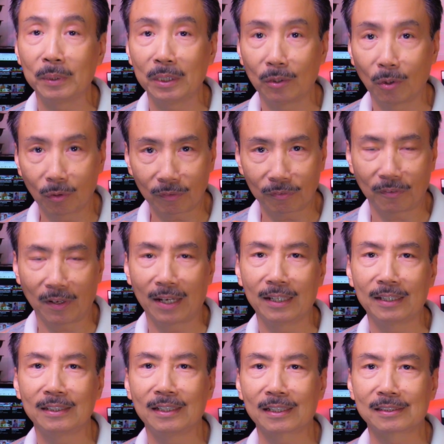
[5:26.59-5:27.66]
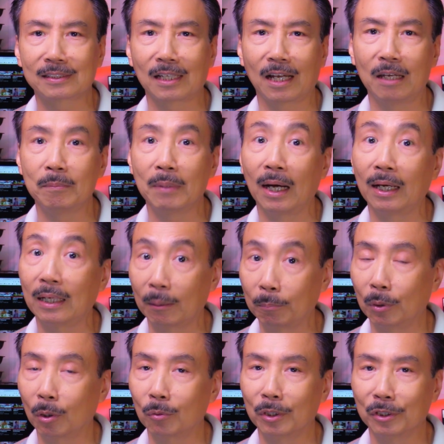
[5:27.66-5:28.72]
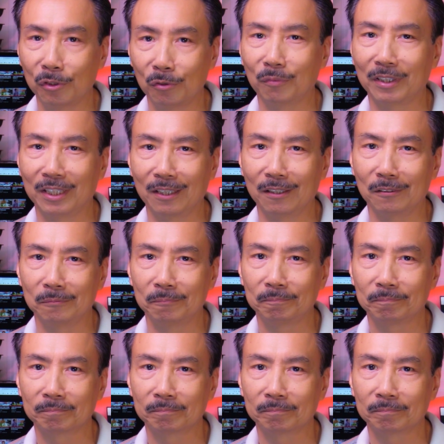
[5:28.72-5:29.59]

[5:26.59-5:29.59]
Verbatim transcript: be notified next time I upload a new video.